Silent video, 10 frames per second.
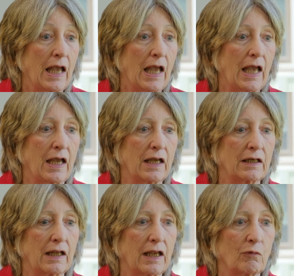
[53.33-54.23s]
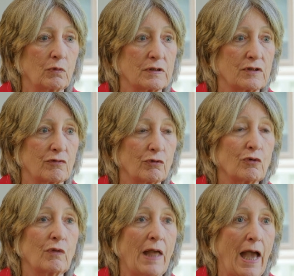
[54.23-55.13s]
And it was
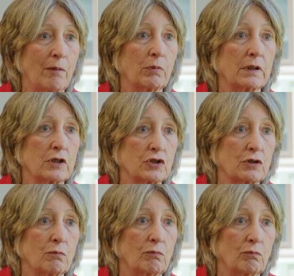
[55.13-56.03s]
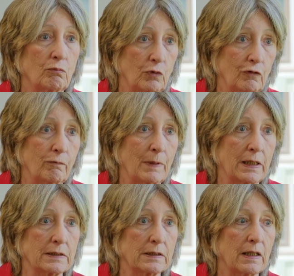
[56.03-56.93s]
through the abolition
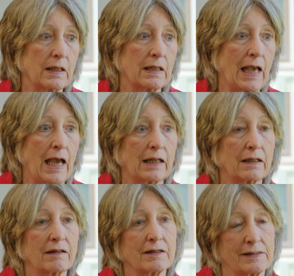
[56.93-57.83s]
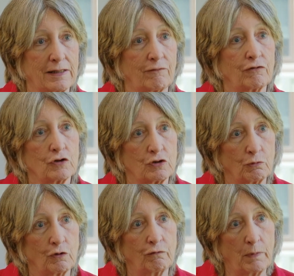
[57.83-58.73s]
movement that the suffrage
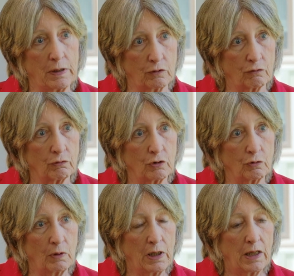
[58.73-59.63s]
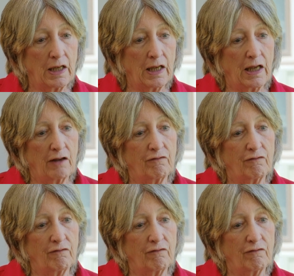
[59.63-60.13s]
movement grew. In